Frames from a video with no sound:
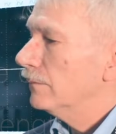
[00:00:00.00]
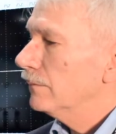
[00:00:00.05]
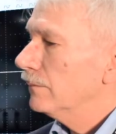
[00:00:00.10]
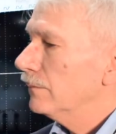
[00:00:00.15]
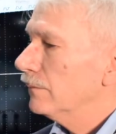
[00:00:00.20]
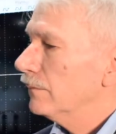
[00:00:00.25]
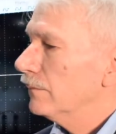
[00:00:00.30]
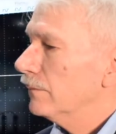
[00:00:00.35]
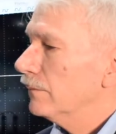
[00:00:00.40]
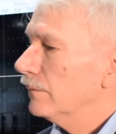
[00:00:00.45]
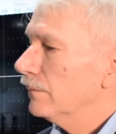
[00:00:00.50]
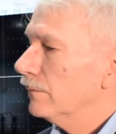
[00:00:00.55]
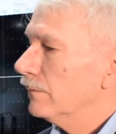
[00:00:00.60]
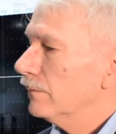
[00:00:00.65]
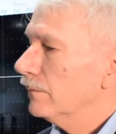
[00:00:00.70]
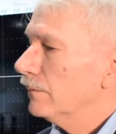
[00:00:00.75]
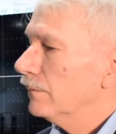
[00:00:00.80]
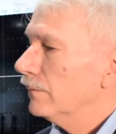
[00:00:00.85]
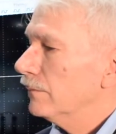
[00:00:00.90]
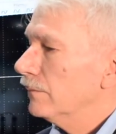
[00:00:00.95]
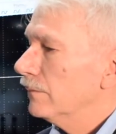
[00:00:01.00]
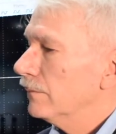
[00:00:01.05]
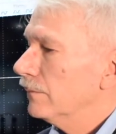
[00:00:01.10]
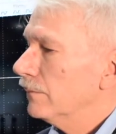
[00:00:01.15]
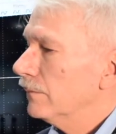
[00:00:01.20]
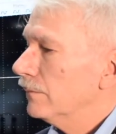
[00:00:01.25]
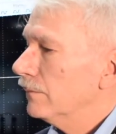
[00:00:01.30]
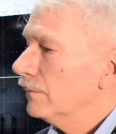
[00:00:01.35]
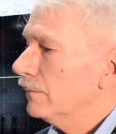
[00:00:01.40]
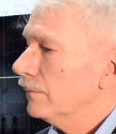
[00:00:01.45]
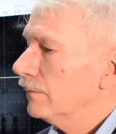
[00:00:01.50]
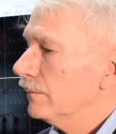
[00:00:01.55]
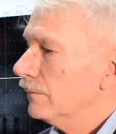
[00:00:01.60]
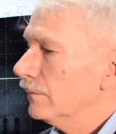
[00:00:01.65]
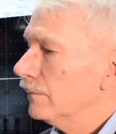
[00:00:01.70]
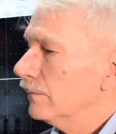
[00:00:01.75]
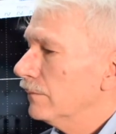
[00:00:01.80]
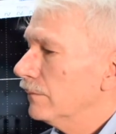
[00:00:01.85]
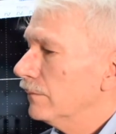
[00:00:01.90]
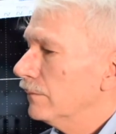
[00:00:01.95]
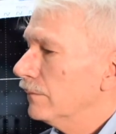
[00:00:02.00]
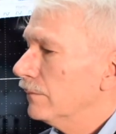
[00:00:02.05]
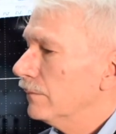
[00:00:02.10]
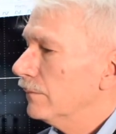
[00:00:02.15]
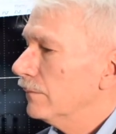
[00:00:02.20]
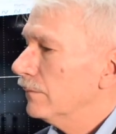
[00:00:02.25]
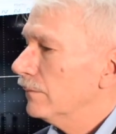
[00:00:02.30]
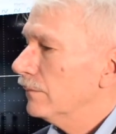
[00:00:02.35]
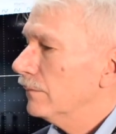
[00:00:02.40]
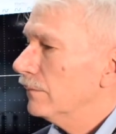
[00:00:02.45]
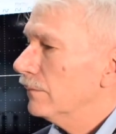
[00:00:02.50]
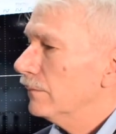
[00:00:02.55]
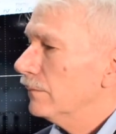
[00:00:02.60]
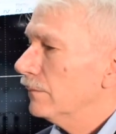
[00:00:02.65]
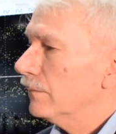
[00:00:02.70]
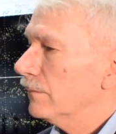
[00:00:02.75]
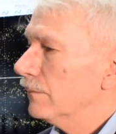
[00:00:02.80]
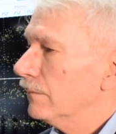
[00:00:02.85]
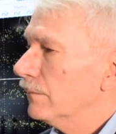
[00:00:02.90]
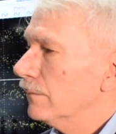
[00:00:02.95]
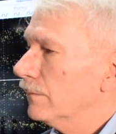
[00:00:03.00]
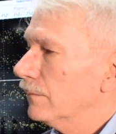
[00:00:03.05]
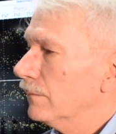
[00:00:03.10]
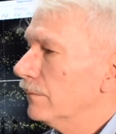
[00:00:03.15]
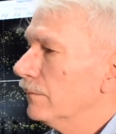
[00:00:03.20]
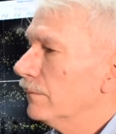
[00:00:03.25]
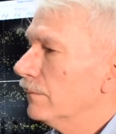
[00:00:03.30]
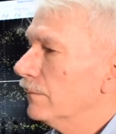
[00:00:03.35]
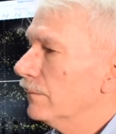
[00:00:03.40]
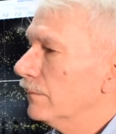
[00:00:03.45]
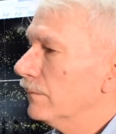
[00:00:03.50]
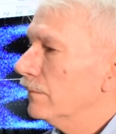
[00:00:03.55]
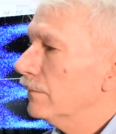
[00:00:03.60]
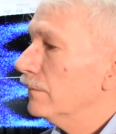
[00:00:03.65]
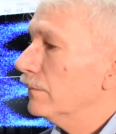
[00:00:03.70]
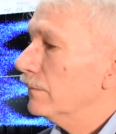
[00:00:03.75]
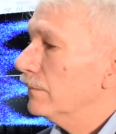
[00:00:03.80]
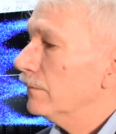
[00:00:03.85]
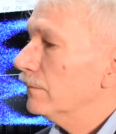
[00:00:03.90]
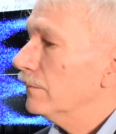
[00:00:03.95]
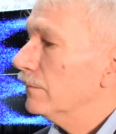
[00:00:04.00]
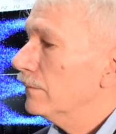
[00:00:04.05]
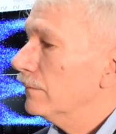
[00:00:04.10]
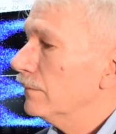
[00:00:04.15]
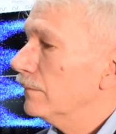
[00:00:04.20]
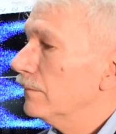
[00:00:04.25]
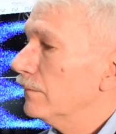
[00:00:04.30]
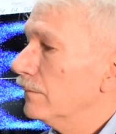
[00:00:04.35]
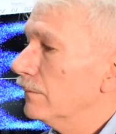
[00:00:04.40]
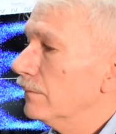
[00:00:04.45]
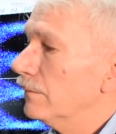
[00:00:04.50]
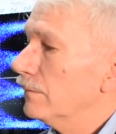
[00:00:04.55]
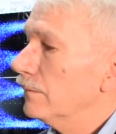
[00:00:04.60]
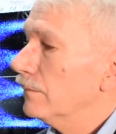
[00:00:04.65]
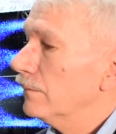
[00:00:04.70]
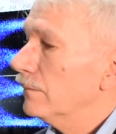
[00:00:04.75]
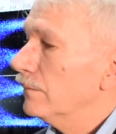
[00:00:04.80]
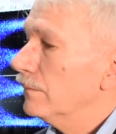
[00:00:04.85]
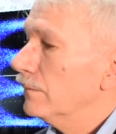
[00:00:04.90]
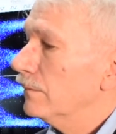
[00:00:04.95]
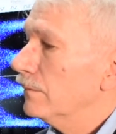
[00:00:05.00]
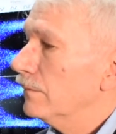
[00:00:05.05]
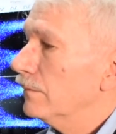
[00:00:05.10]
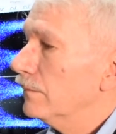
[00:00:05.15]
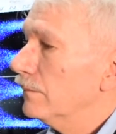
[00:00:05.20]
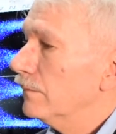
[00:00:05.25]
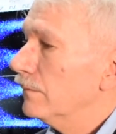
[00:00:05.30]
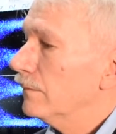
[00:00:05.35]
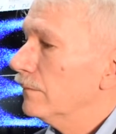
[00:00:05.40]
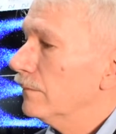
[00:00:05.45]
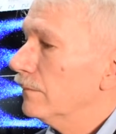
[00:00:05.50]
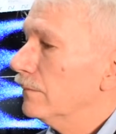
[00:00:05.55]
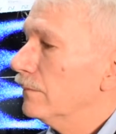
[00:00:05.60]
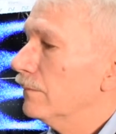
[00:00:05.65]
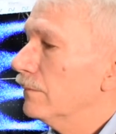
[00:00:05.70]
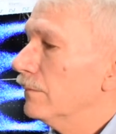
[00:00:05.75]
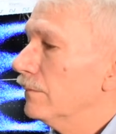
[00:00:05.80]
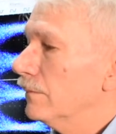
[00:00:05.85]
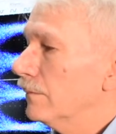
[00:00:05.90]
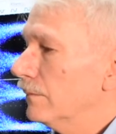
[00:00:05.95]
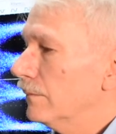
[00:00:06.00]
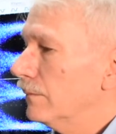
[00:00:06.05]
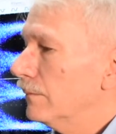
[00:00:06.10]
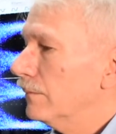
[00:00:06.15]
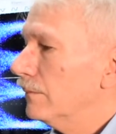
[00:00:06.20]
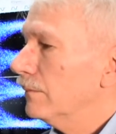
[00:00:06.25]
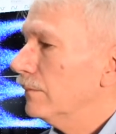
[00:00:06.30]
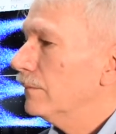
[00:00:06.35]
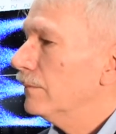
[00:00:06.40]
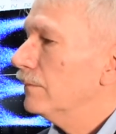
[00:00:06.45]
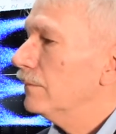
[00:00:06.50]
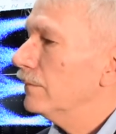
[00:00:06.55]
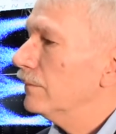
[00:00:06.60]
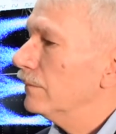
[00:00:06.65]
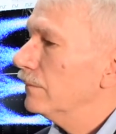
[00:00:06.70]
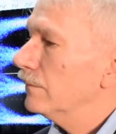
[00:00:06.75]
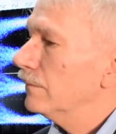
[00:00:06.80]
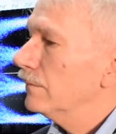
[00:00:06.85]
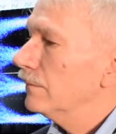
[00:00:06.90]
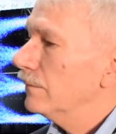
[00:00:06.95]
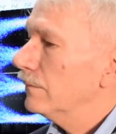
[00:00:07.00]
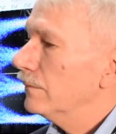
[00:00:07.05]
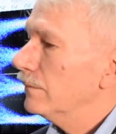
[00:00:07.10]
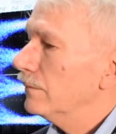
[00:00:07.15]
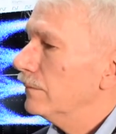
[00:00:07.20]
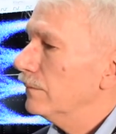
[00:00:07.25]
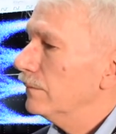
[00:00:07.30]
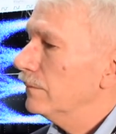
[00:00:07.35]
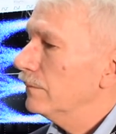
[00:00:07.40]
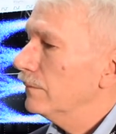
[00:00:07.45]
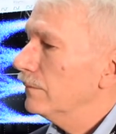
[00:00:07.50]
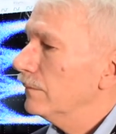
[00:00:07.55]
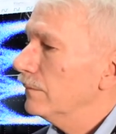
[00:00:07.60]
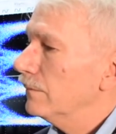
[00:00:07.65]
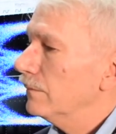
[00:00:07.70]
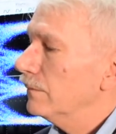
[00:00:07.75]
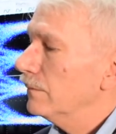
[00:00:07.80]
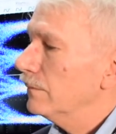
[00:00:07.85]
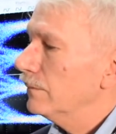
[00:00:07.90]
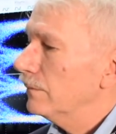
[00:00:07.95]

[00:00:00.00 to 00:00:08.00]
(silent)